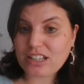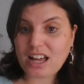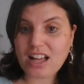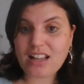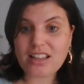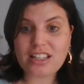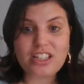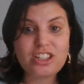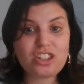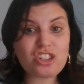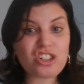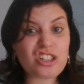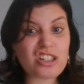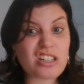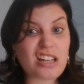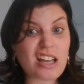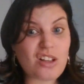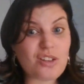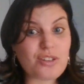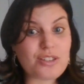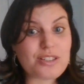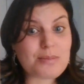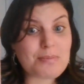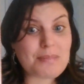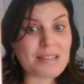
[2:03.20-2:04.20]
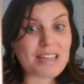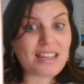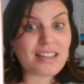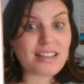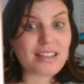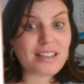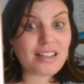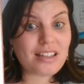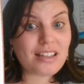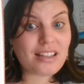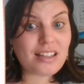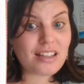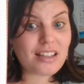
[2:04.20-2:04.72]
knowledge tells me
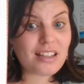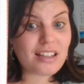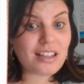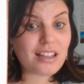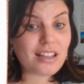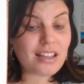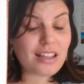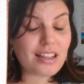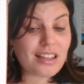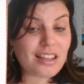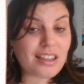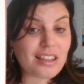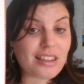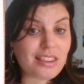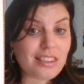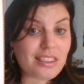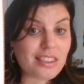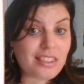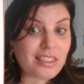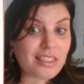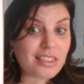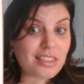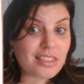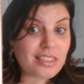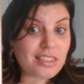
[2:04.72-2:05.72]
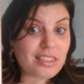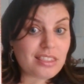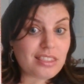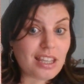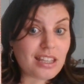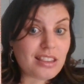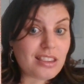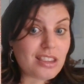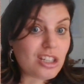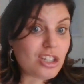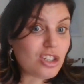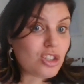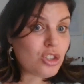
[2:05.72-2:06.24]

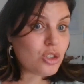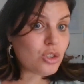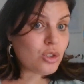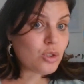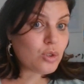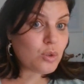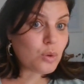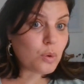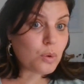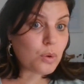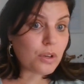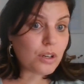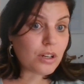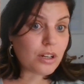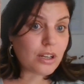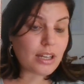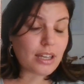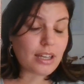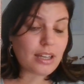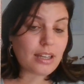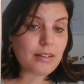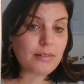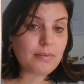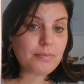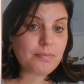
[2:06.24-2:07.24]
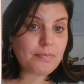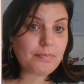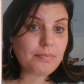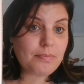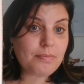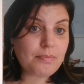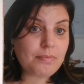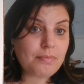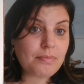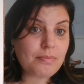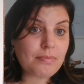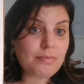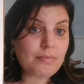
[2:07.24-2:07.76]
that this story
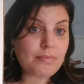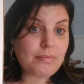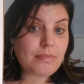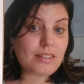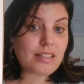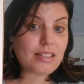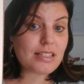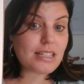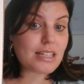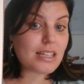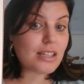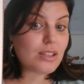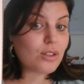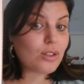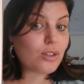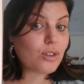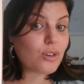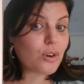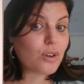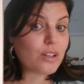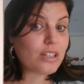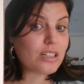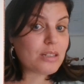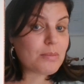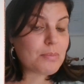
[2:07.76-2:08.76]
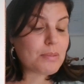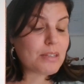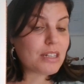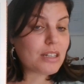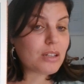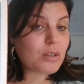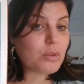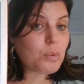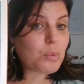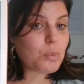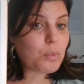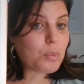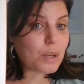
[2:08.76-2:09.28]
is either going to be
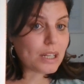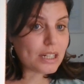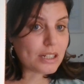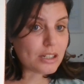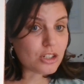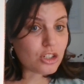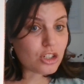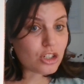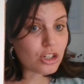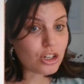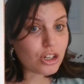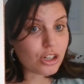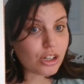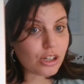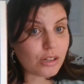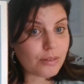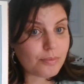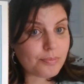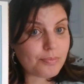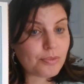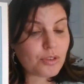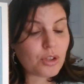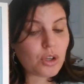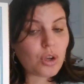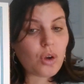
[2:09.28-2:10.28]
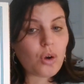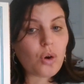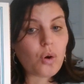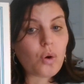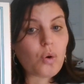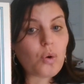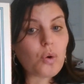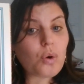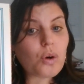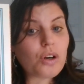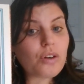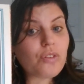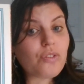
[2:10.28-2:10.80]
in winter
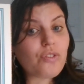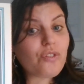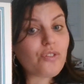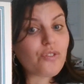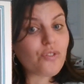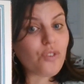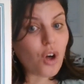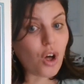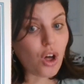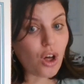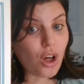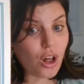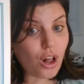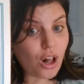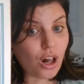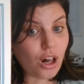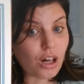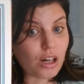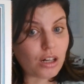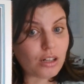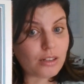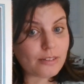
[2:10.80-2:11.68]
or fall.